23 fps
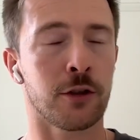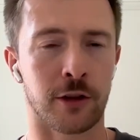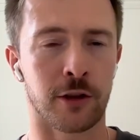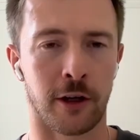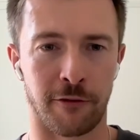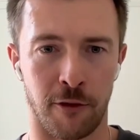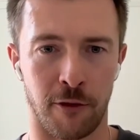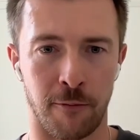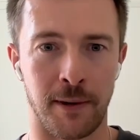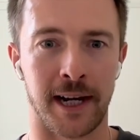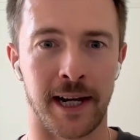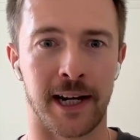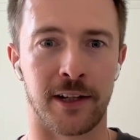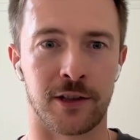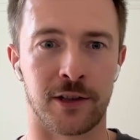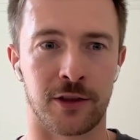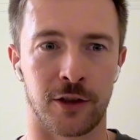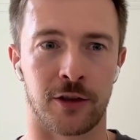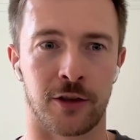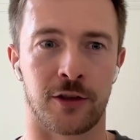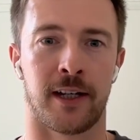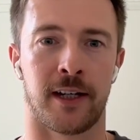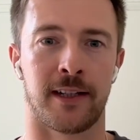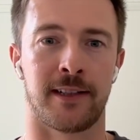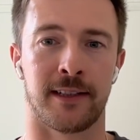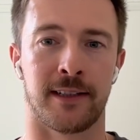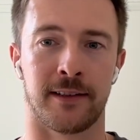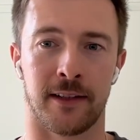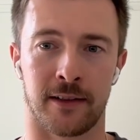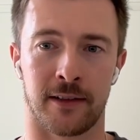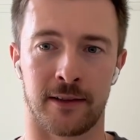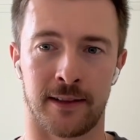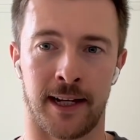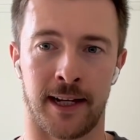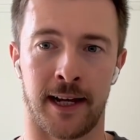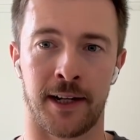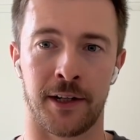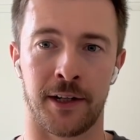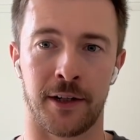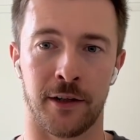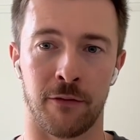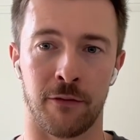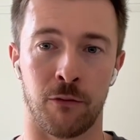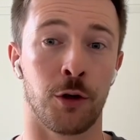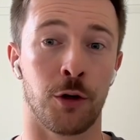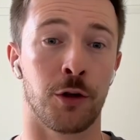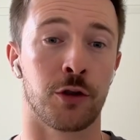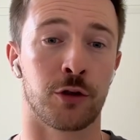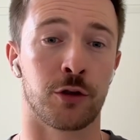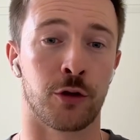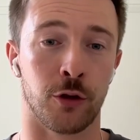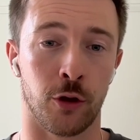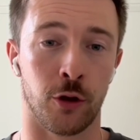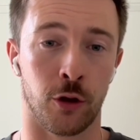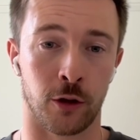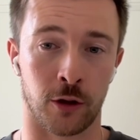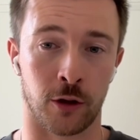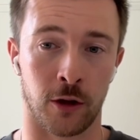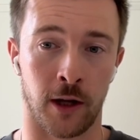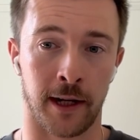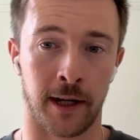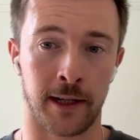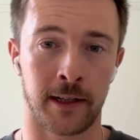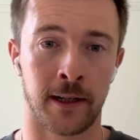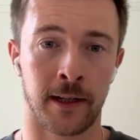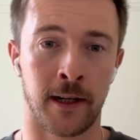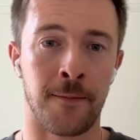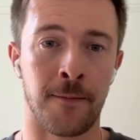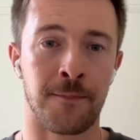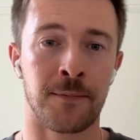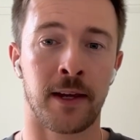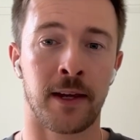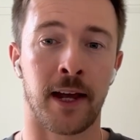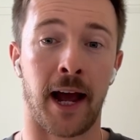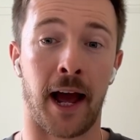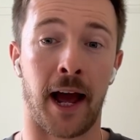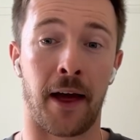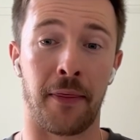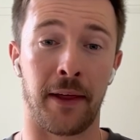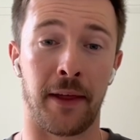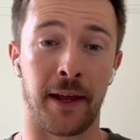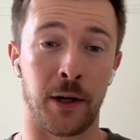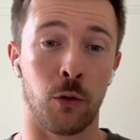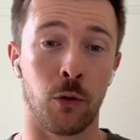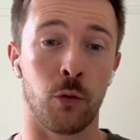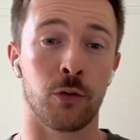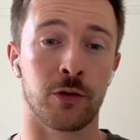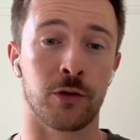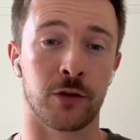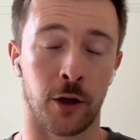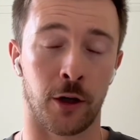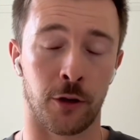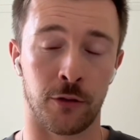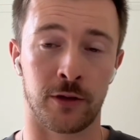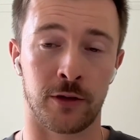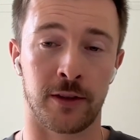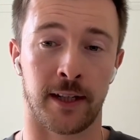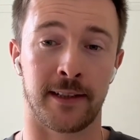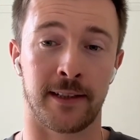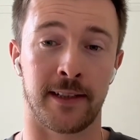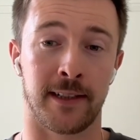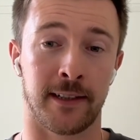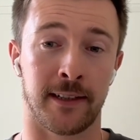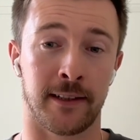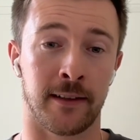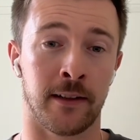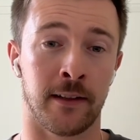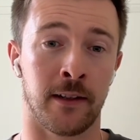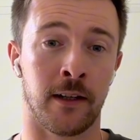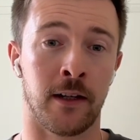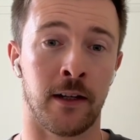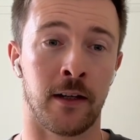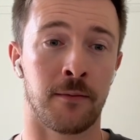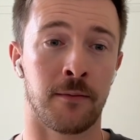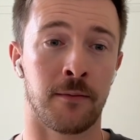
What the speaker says: So for me, it's just setting the standard of what does good look like, and then also setting